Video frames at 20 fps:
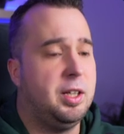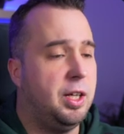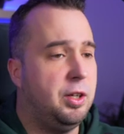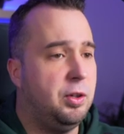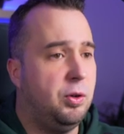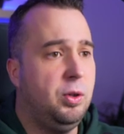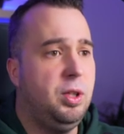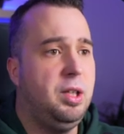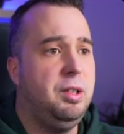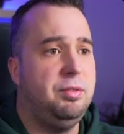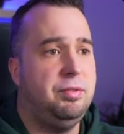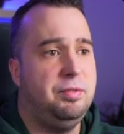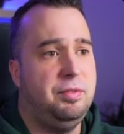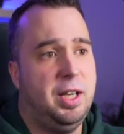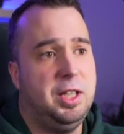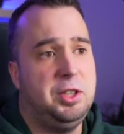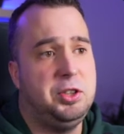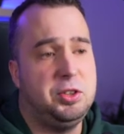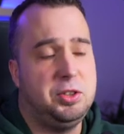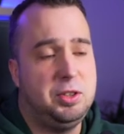can only
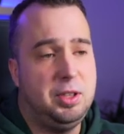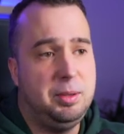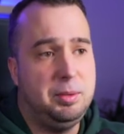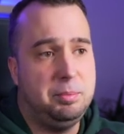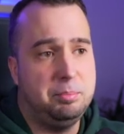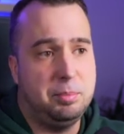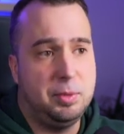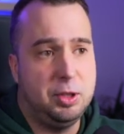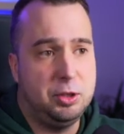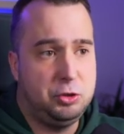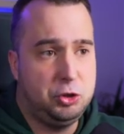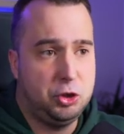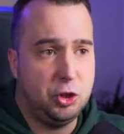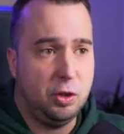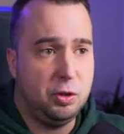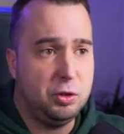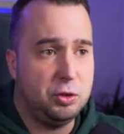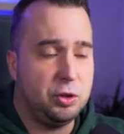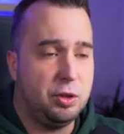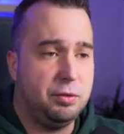fetch the
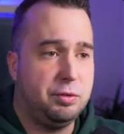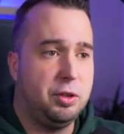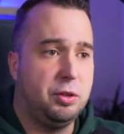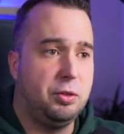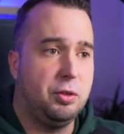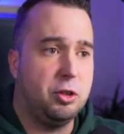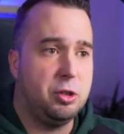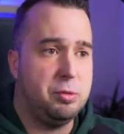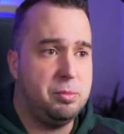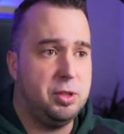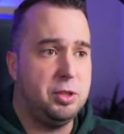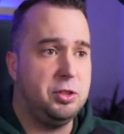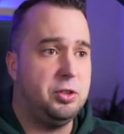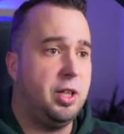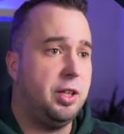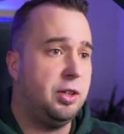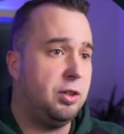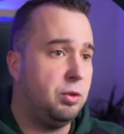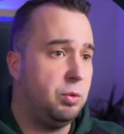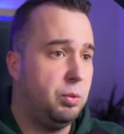chunks of the documents
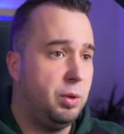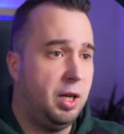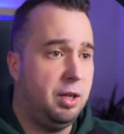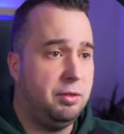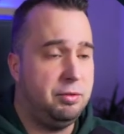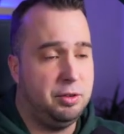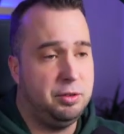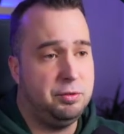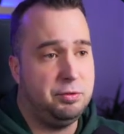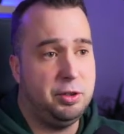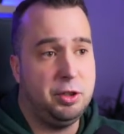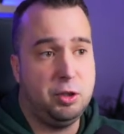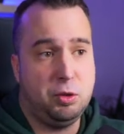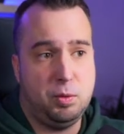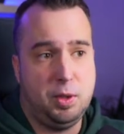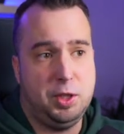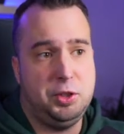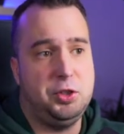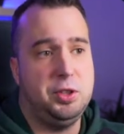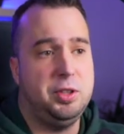that are relevant for the
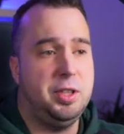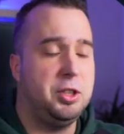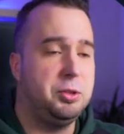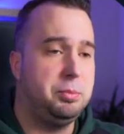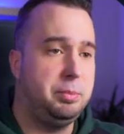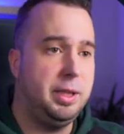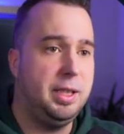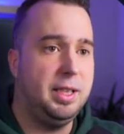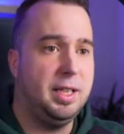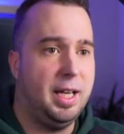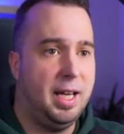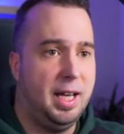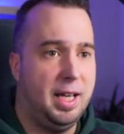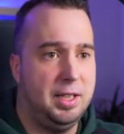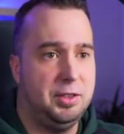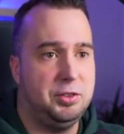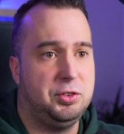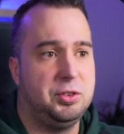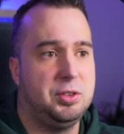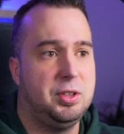question that is being
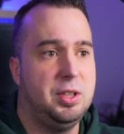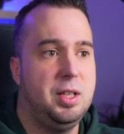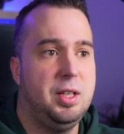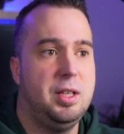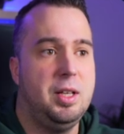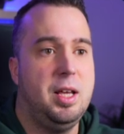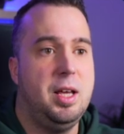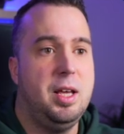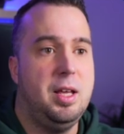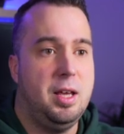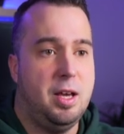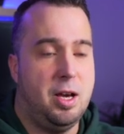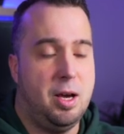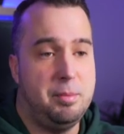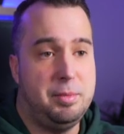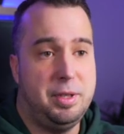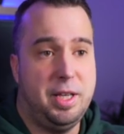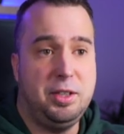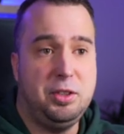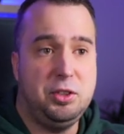asked.
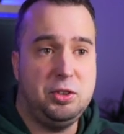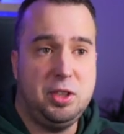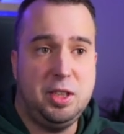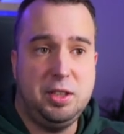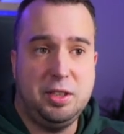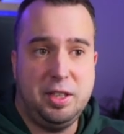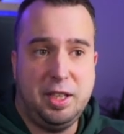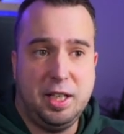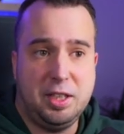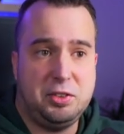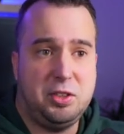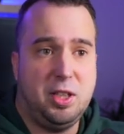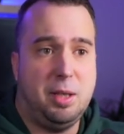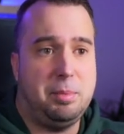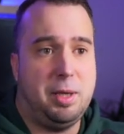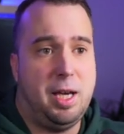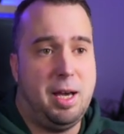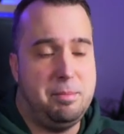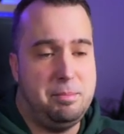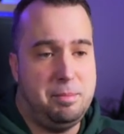Um, then you see in the next step,
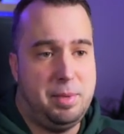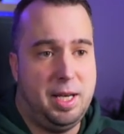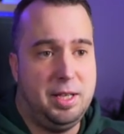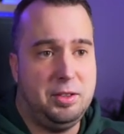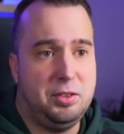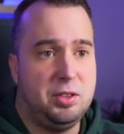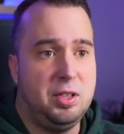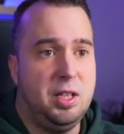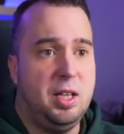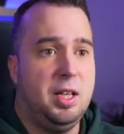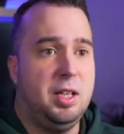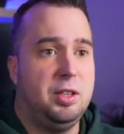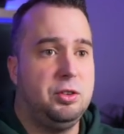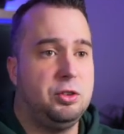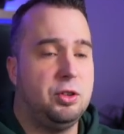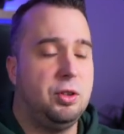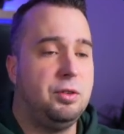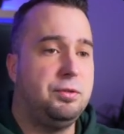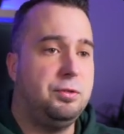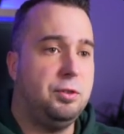embed.
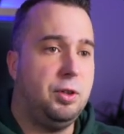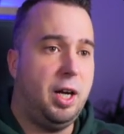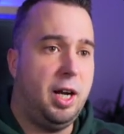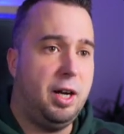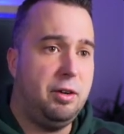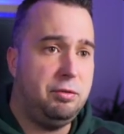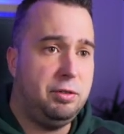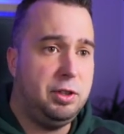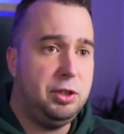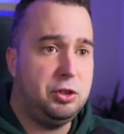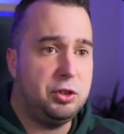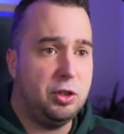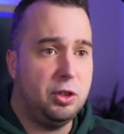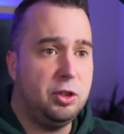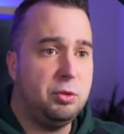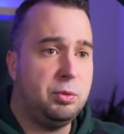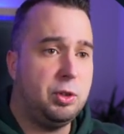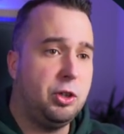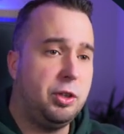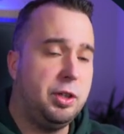So for every
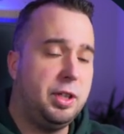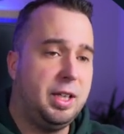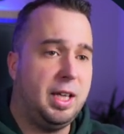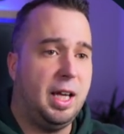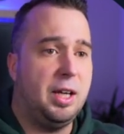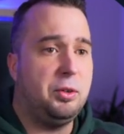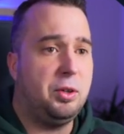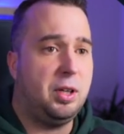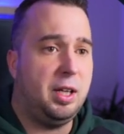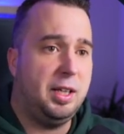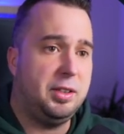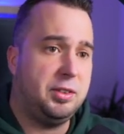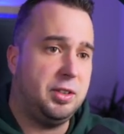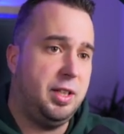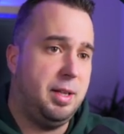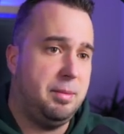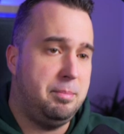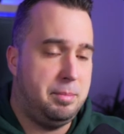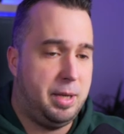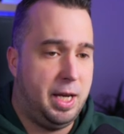chunk, we're going to calculate
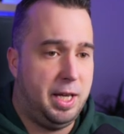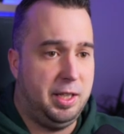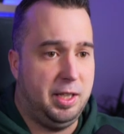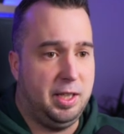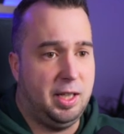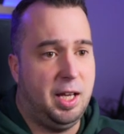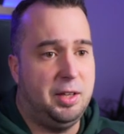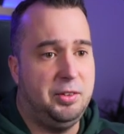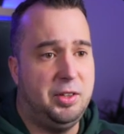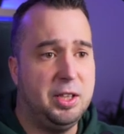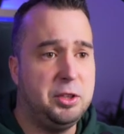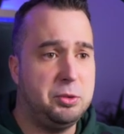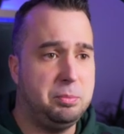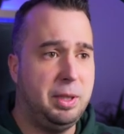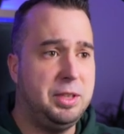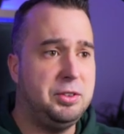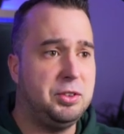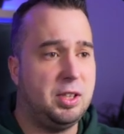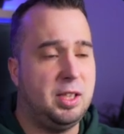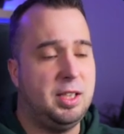an embedding. And that's
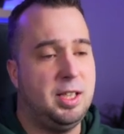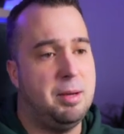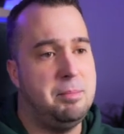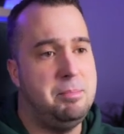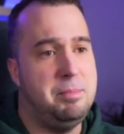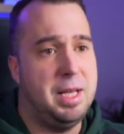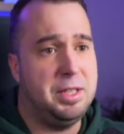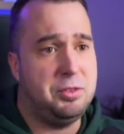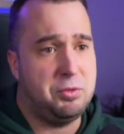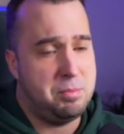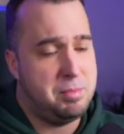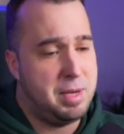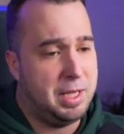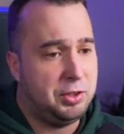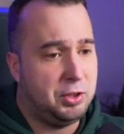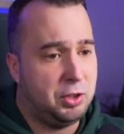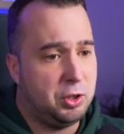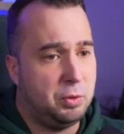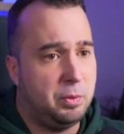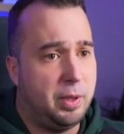basically a
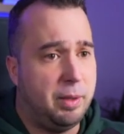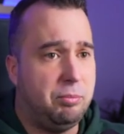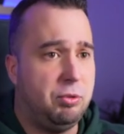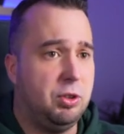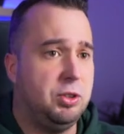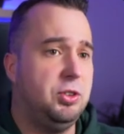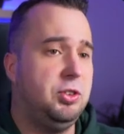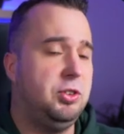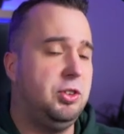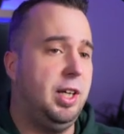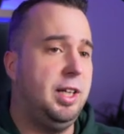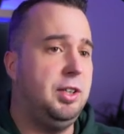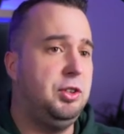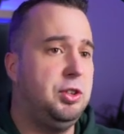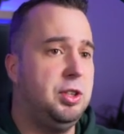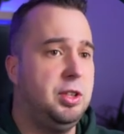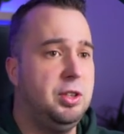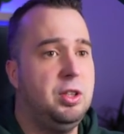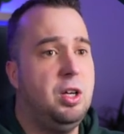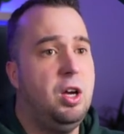mathematical
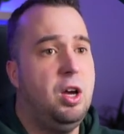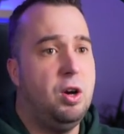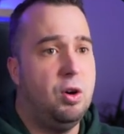representation